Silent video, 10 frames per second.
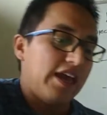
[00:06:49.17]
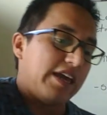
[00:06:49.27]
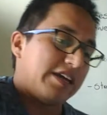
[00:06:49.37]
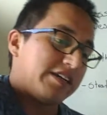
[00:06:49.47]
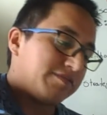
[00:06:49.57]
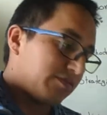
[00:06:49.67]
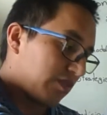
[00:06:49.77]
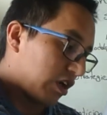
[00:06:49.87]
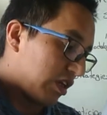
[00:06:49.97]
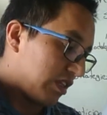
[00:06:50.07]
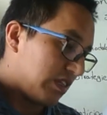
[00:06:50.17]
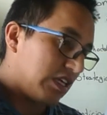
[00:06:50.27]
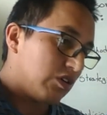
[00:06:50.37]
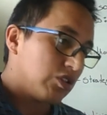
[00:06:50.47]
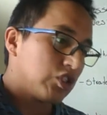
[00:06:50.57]
and
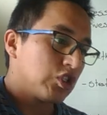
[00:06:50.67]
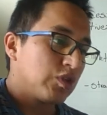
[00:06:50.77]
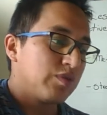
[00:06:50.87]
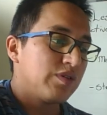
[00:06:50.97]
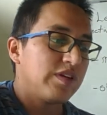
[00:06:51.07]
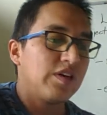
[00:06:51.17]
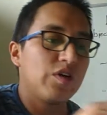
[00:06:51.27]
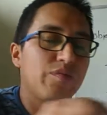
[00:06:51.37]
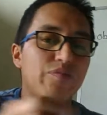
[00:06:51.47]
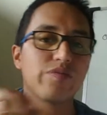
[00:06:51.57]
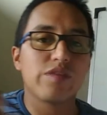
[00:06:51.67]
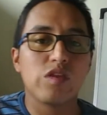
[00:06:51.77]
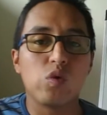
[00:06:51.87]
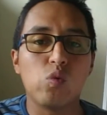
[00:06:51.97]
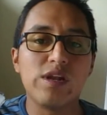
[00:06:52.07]
they also
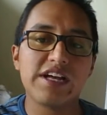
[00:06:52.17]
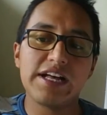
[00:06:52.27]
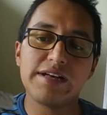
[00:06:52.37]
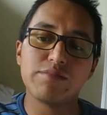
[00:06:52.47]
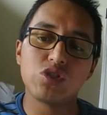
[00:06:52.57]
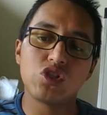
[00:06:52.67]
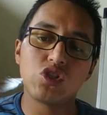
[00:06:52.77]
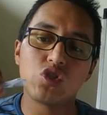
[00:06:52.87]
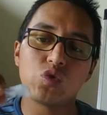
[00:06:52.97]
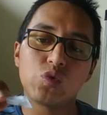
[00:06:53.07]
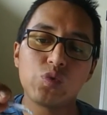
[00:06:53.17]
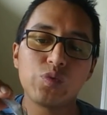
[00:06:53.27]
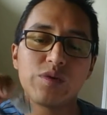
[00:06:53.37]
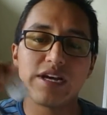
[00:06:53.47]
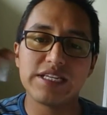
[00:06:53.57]
will have
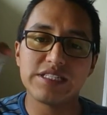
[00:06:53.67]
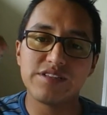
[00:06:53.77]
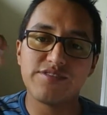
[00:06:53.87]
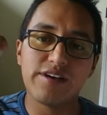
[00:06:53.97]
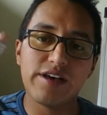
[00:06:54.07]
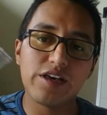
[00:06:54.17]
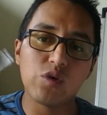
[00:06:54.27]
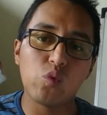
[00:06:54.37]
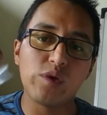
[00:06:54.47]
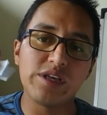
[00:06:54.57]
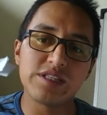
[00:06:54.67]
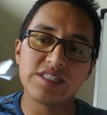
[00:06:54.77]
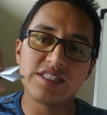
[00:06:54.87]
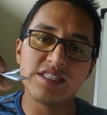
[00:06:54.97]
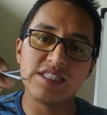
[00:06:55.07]
to classify with
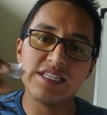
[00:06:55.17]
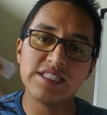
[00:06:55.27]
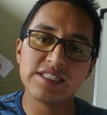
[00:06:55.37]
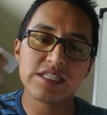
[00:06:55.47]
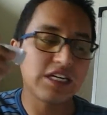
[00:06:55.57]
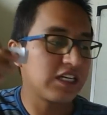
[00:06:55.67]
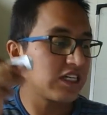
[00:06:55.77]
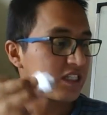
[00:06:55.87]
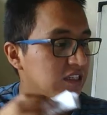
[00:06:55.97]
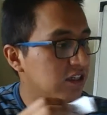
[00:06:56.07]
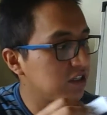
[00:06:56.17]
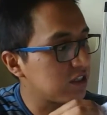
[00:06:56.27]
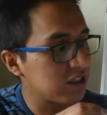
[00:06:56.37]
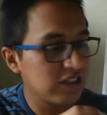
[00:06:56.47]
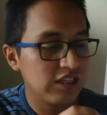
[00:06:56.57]
this card
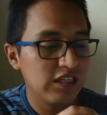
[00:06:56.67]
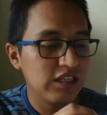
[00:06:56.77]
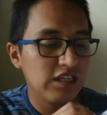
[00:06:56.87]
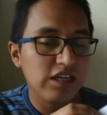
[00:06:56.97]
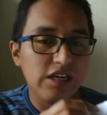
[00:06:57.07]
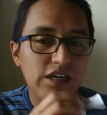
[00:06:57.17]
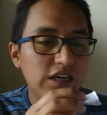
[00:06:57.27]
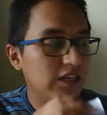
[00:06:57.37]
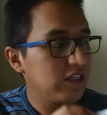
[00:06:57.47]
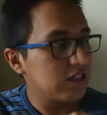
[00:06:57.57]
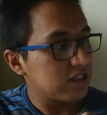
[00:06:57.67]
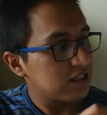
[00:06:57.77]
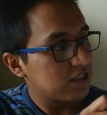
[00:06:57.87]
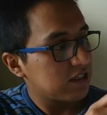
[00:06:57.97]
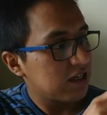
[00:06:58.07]
here. It
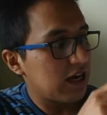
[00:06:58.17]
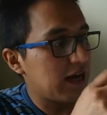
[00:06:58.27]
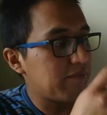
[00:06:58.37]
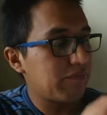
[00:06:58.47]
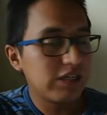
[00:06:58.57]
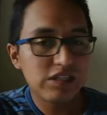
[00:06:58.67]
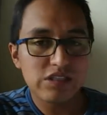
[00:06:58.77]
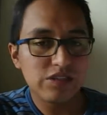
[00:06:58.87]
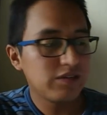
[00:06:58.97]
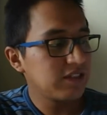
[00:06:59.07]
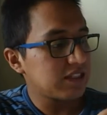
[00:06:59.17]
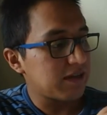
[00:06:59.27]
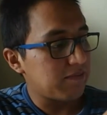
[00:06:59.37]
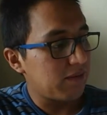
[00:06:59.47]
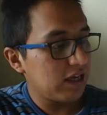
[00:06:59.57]
is a person, is a
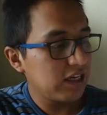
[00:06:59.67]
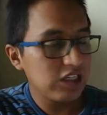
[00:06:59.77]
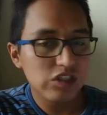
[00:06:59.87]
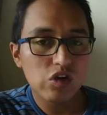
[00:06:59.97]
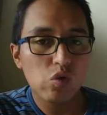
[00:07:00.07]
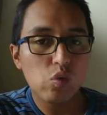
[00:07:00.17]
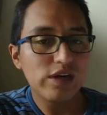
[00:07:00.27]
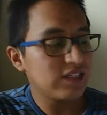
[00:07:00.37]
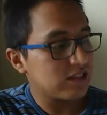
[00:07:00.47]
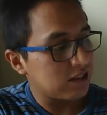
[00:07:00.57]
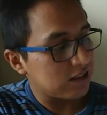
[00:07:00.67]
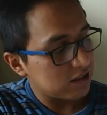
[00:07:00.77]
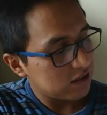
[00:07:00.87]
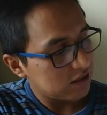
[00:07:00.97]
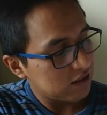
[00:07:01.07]
place, or what is this?